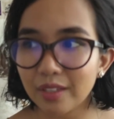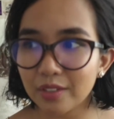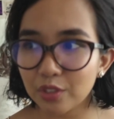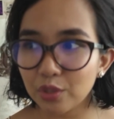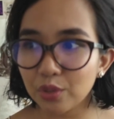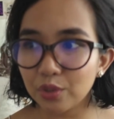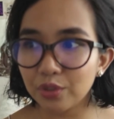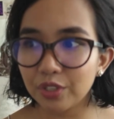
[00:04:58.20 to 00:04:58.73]

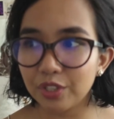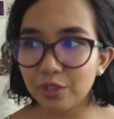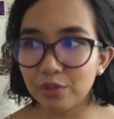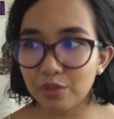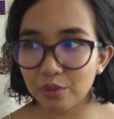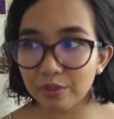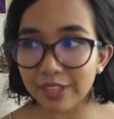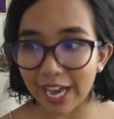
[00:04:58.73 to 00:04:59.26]
So
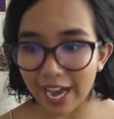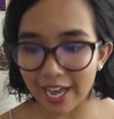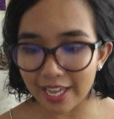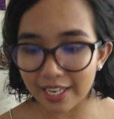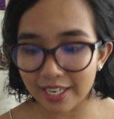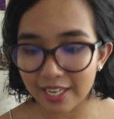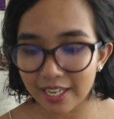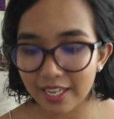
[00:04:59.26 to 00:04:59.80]
you do
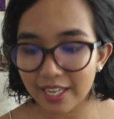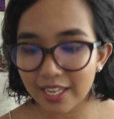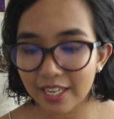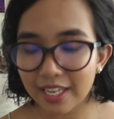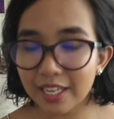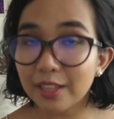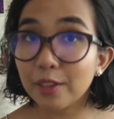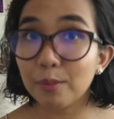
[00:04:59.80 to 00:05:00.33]
that.
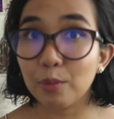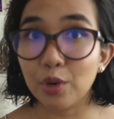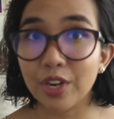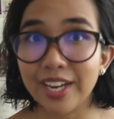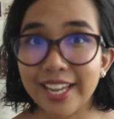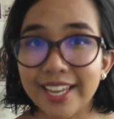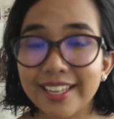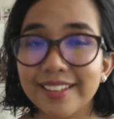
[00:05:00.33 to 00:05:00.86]
in the
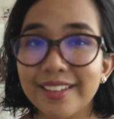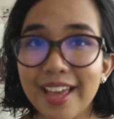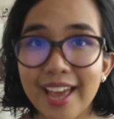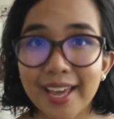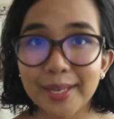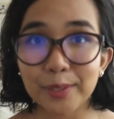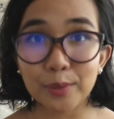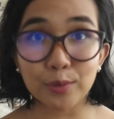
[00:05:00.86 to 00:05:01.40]
morning
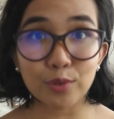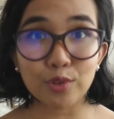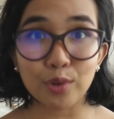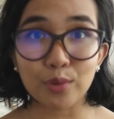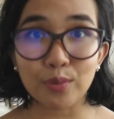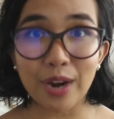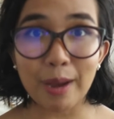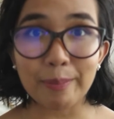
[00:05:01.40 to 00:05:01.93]
and you
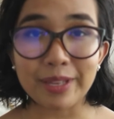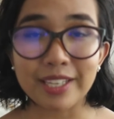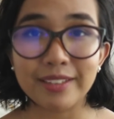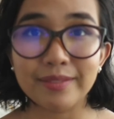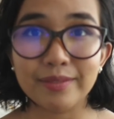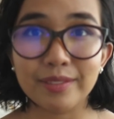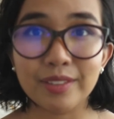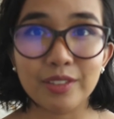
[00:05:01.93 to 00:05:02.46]
don't wrap it.
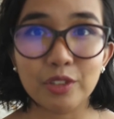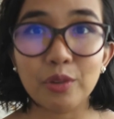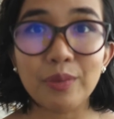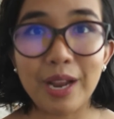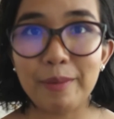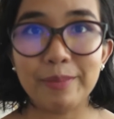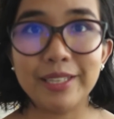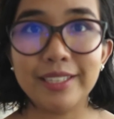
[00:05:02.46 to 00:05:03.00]
Don't
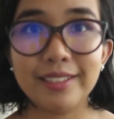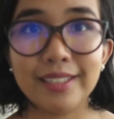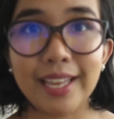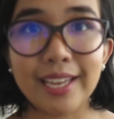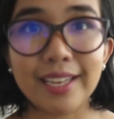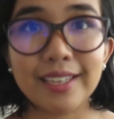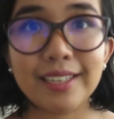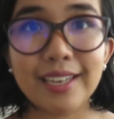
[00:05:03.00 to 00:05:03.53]
wrap it.
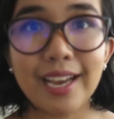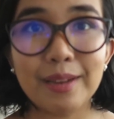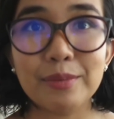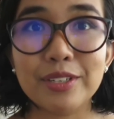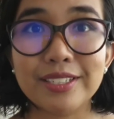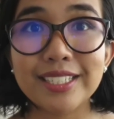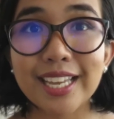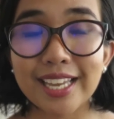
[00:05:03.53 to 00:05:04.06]
Like, I'm just